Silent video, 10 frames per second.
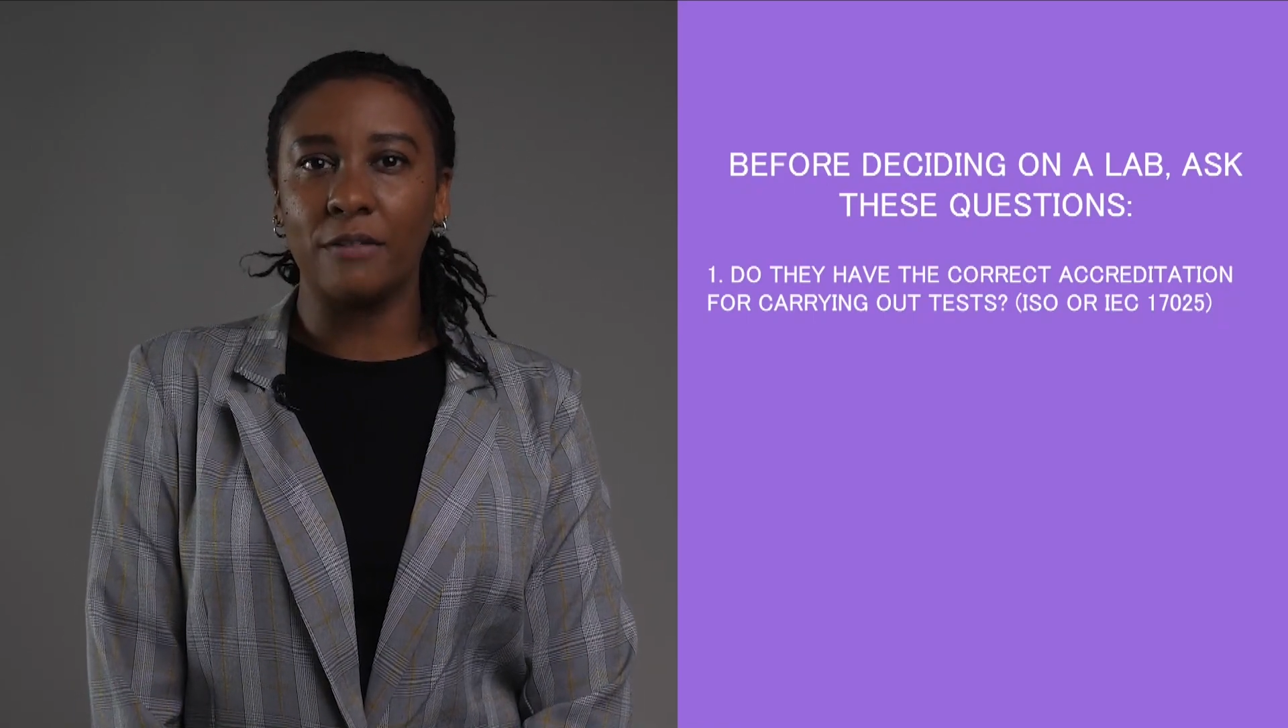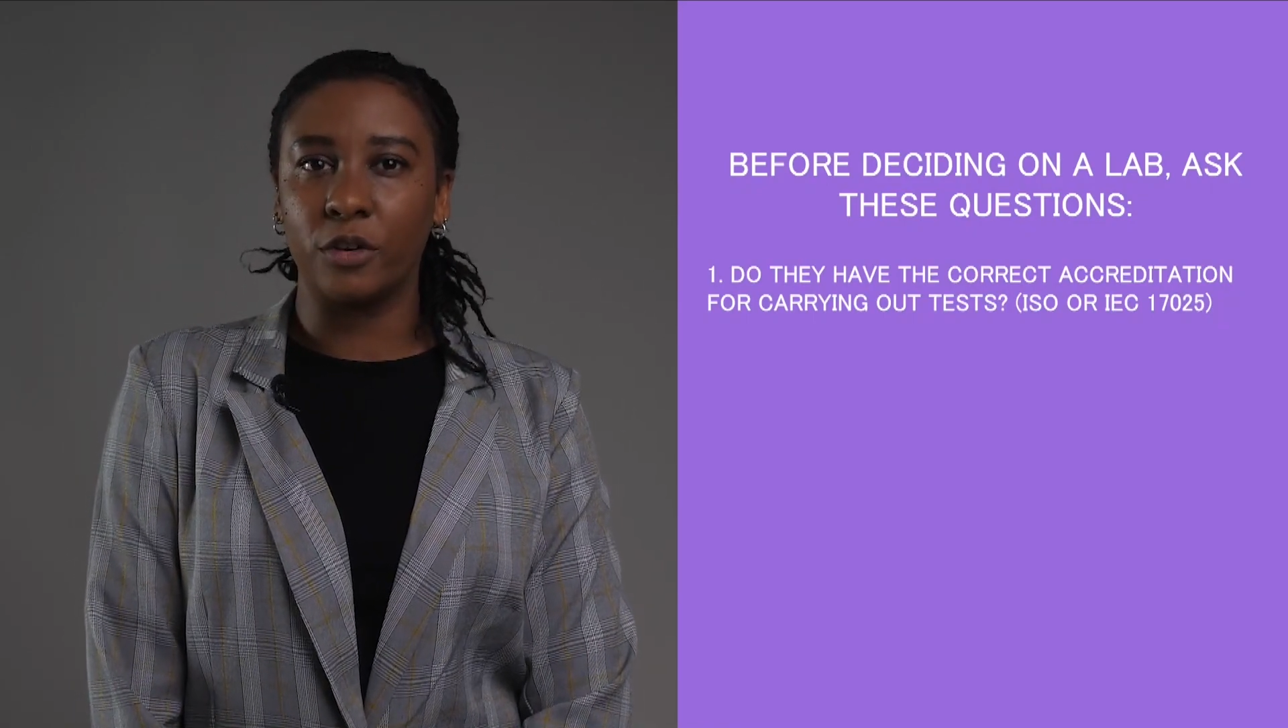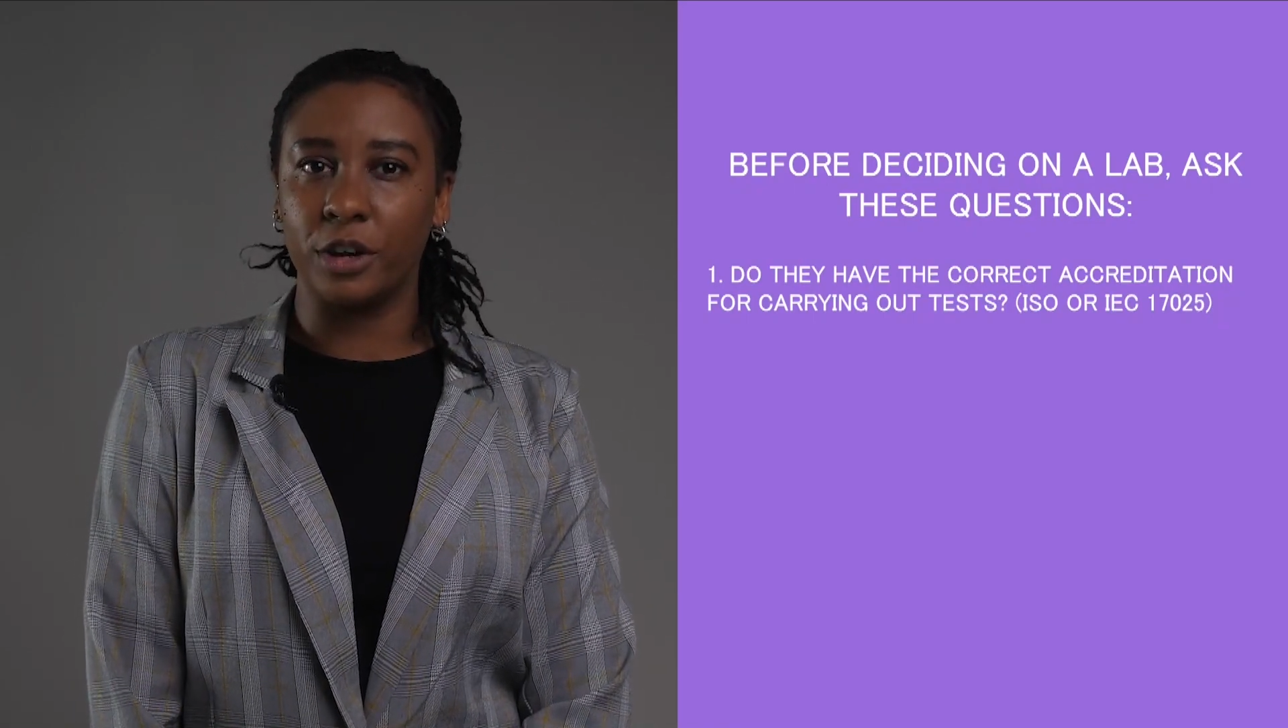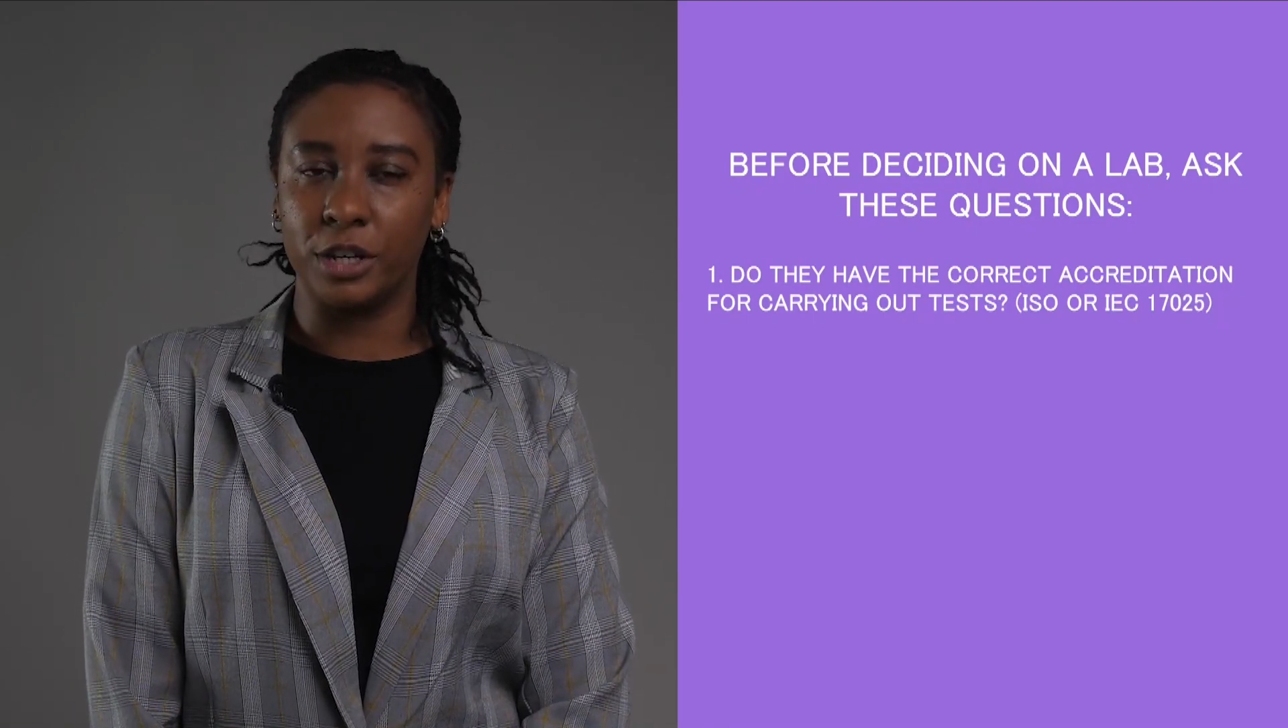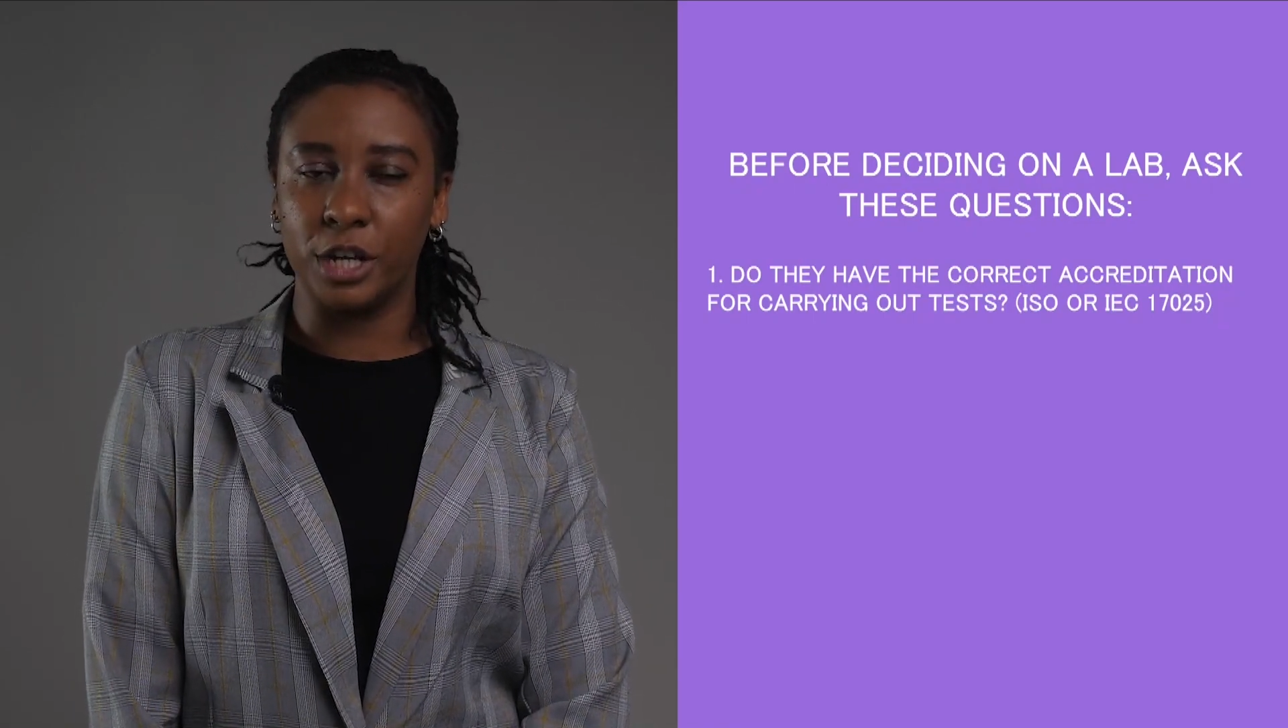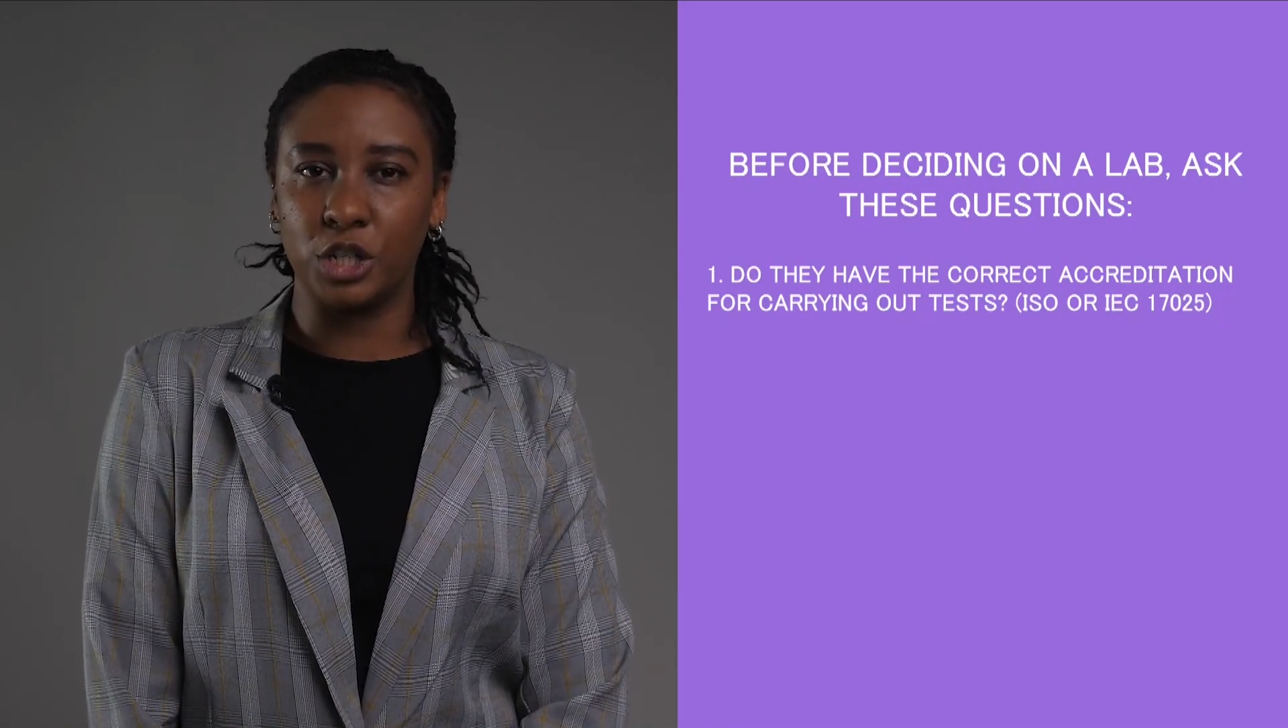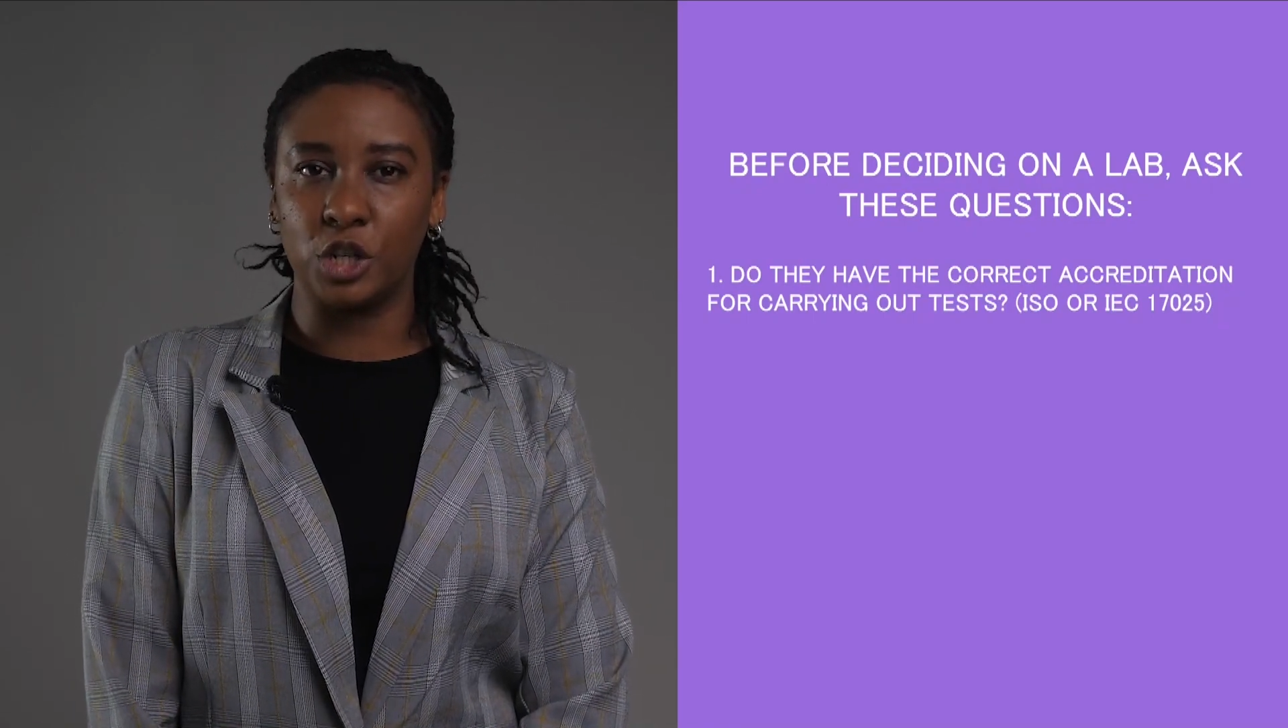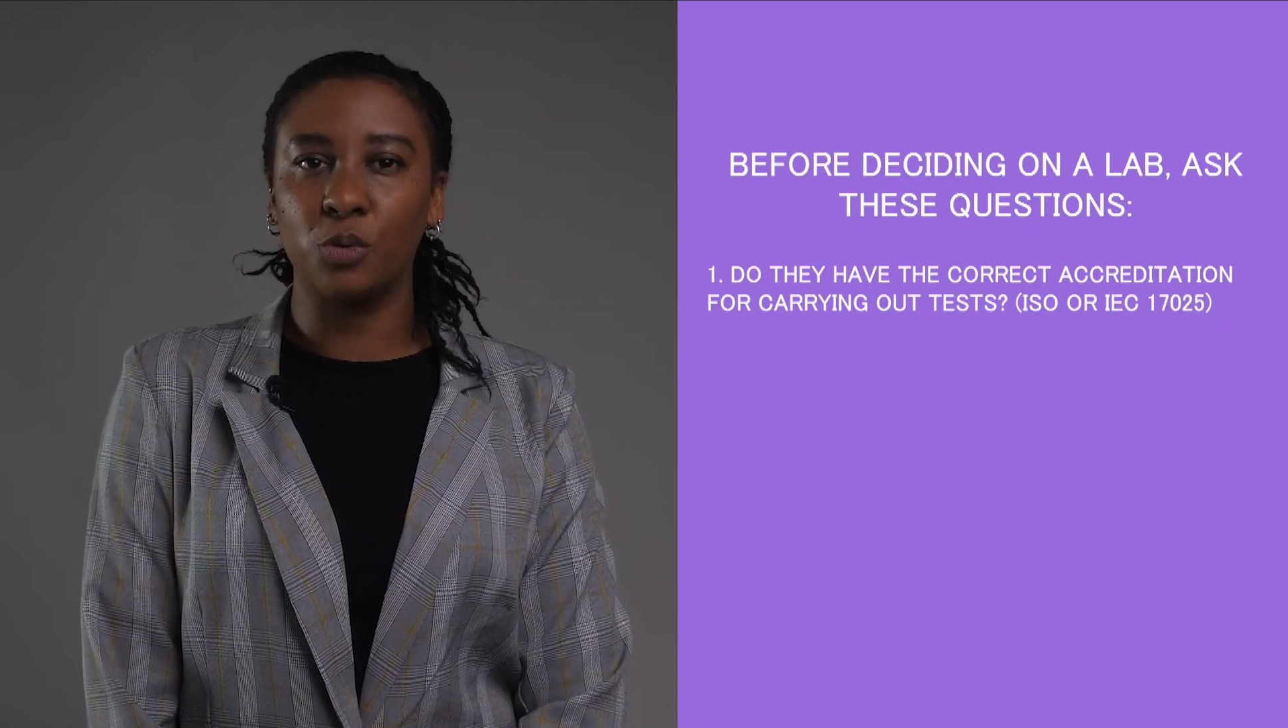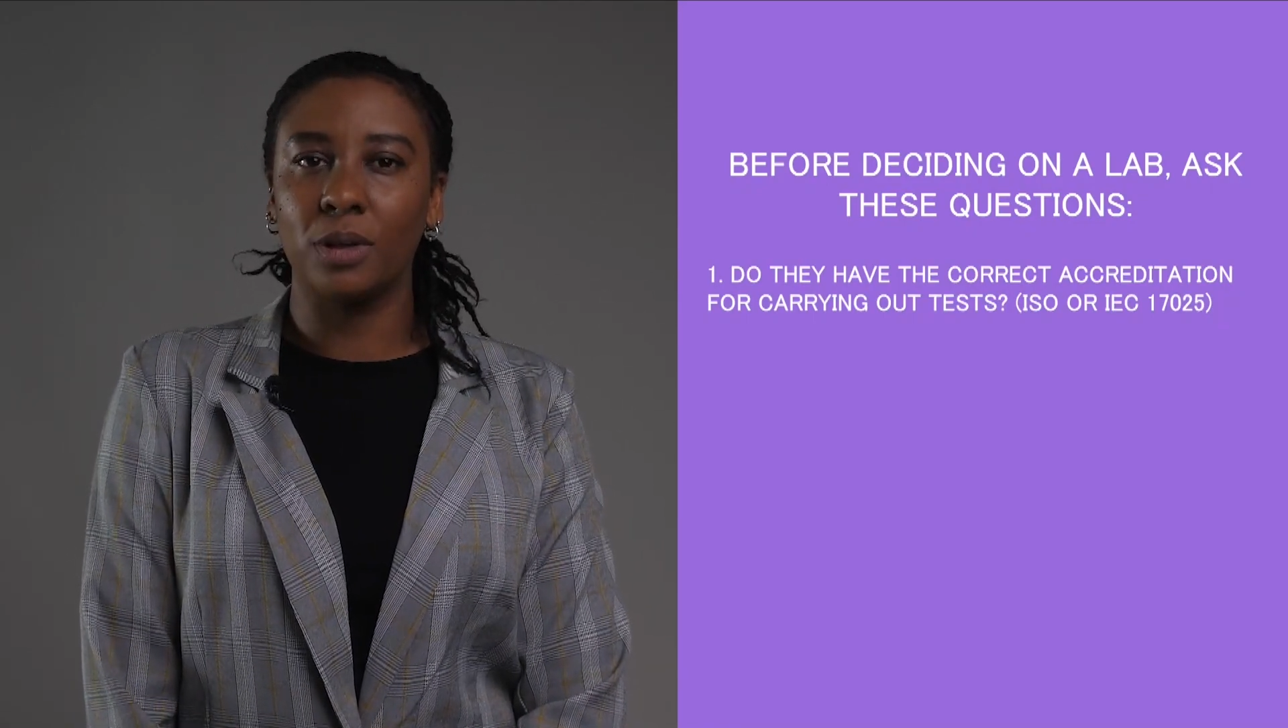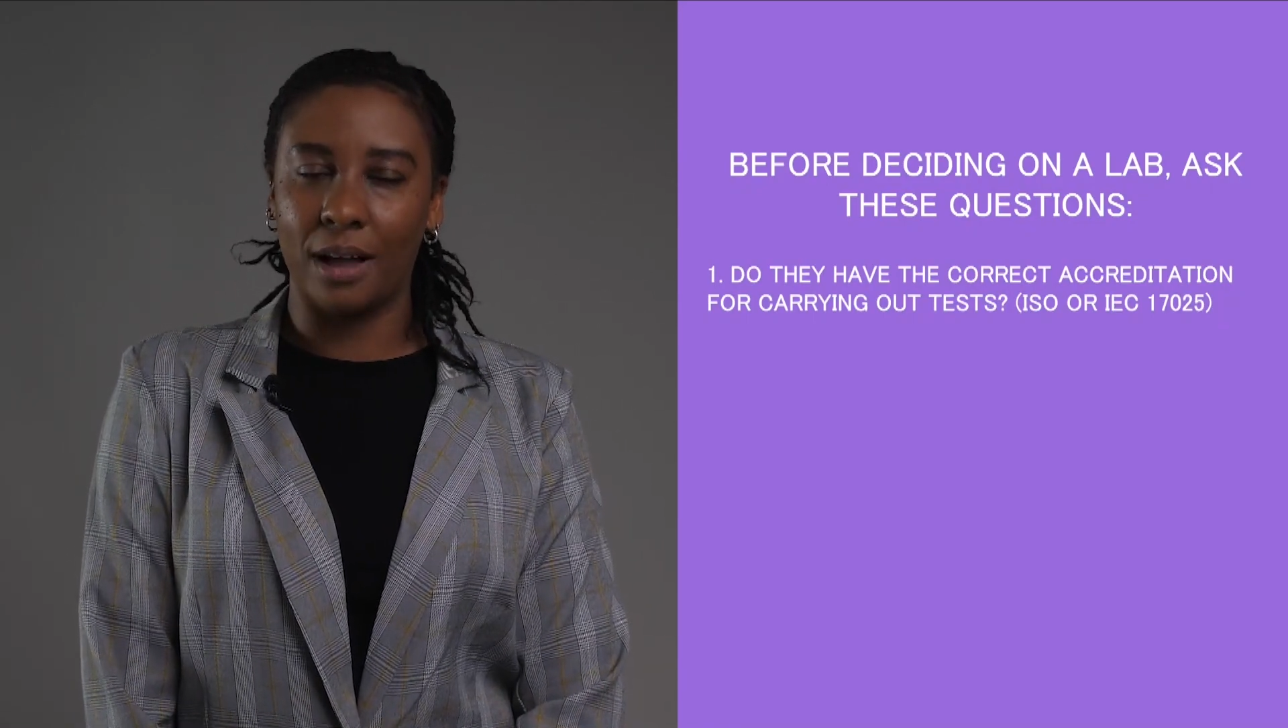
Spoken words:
accreditation will